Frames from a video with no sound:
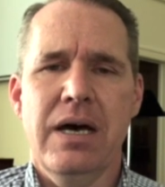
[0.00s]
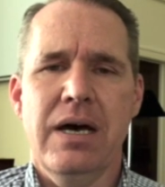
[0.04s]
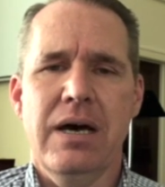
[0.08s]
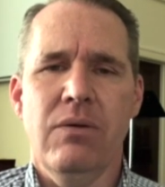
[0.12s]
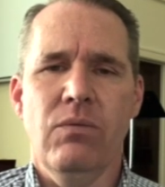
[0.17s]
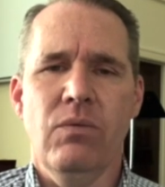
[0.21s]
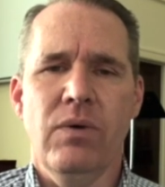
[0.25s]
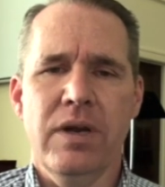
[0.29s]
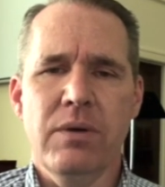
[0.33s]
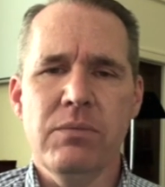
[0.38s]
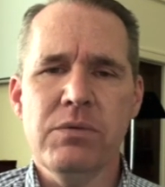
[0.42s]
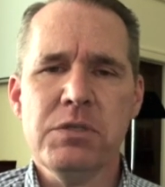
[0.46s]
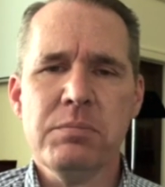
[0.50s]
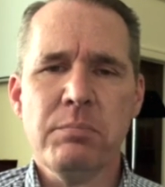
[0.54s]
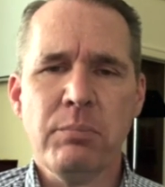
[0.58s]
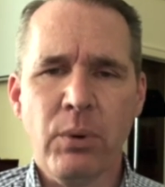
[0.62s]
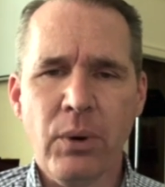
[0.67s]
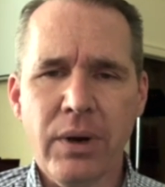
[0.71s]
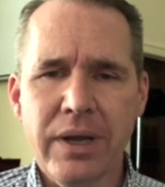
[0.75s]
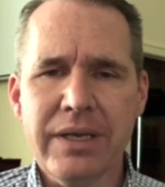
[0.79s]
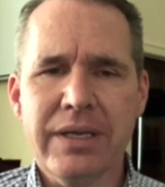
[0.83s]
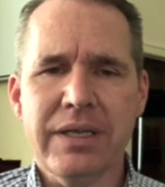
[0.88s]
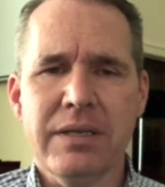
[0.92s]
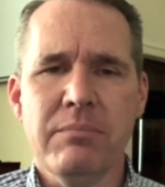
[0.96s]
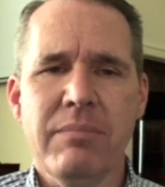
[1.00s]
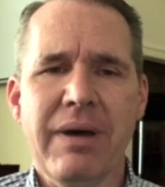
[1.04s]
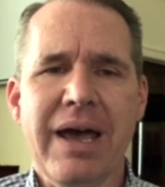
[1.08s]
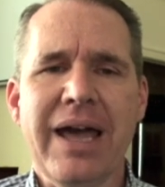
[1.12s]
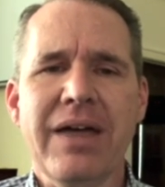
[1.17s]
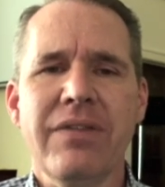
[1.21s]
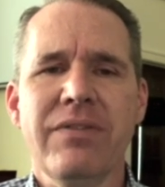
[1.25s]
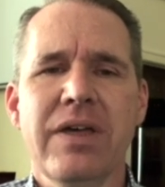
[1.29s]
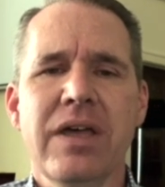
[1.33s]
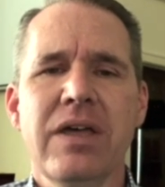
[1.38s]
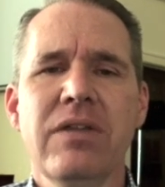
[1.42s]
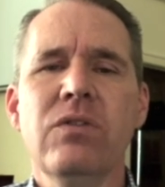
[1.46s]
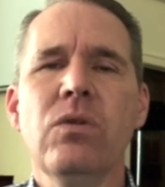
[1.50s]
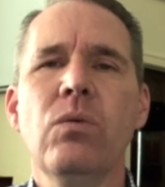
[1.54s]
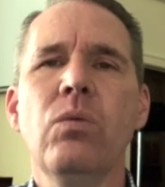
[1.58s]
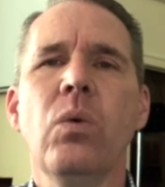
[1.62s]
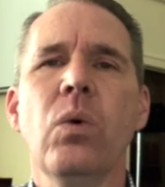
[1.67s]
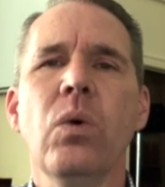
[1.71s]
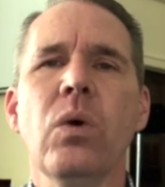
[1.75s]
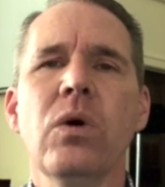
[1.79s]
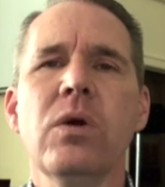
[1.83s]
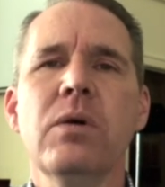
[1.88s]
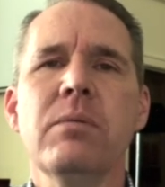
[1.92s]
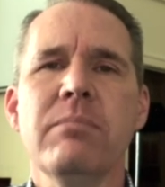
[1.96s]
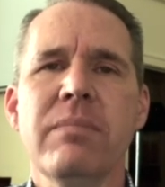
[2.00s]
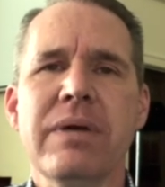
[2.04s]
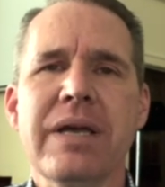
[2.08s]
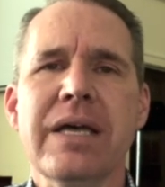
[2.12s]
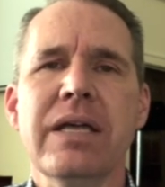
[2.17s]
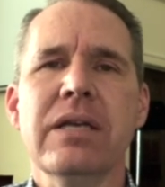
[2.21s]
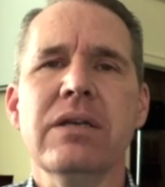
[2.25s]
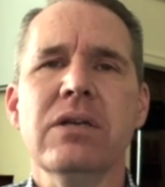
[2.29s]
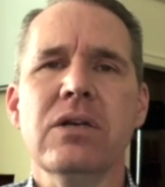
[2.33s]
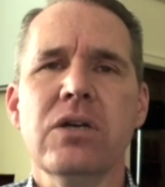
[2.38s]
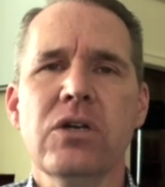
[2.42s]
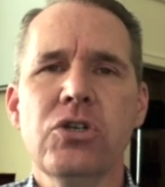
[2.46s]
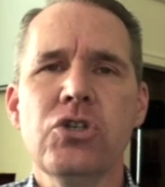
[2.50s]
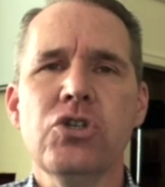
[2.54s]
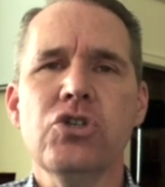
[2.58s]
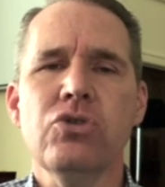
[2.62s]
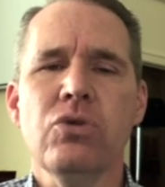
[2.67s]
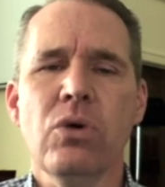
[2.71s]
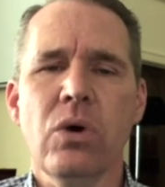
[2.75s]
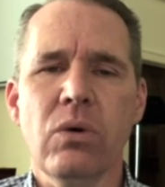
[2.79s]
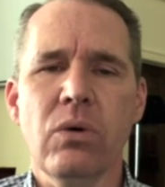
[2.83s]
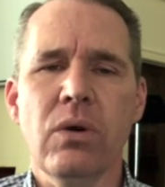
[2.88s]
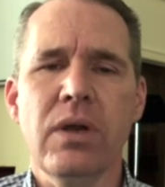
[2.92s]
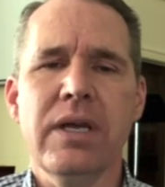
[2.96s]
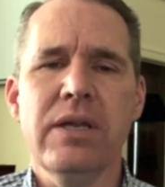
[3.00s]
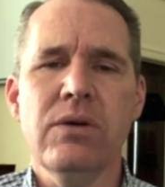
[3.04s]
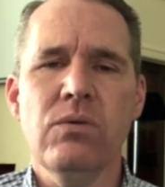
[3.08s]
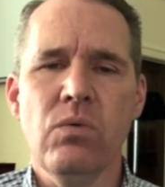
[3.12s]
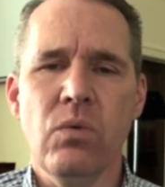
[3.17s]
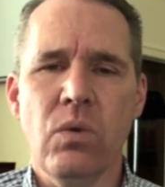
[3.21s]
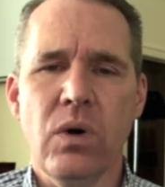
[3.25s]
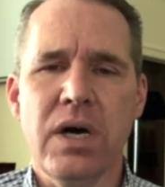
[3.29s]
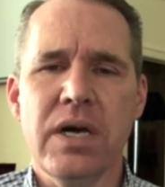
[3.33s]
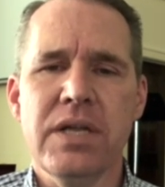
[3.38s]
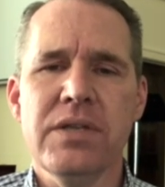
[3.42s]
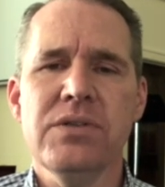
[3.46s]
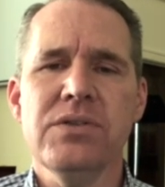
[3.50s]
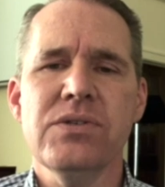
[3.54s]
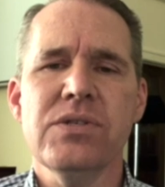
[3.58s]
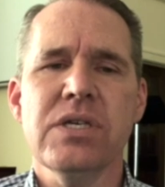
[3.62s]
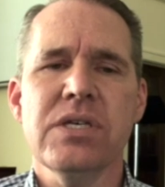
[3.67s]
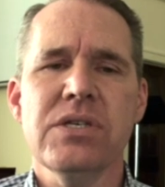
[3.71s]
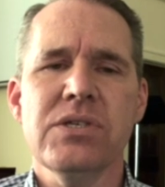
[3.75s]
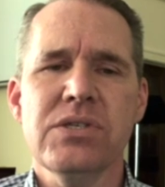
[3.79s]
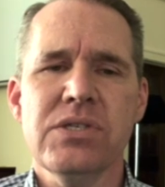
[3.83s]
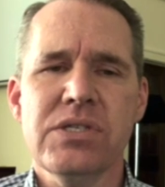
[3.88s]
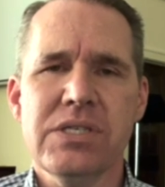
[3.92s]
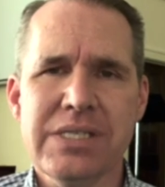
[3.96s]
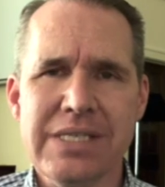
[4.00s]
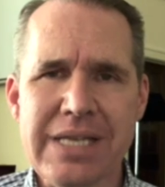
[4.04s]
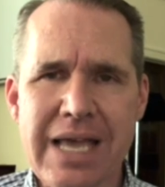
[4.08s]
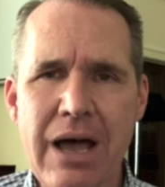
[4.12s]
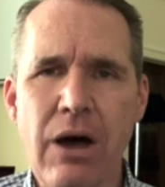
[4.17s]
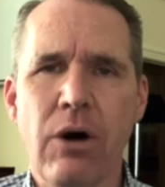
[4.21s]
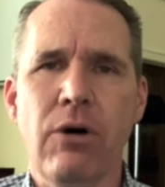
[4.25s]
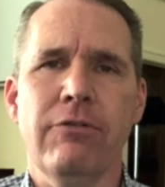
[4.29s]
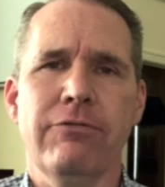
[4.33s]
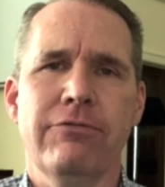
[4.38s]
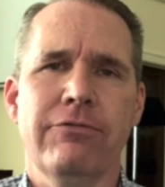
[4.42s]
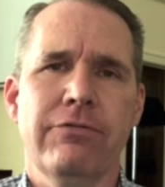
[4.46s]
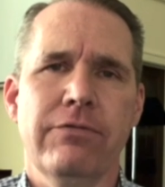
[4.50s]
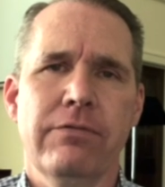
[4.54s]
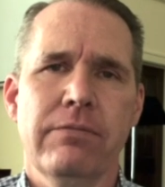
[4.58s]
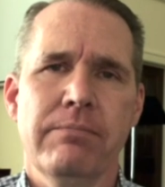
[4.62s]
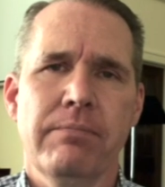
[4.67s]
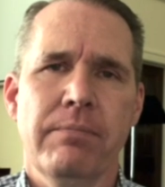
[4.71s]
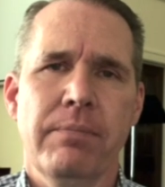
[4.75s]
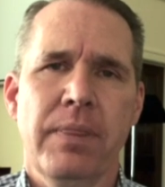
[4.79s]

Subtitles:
When it was printed back then, the word meant controlling one's self.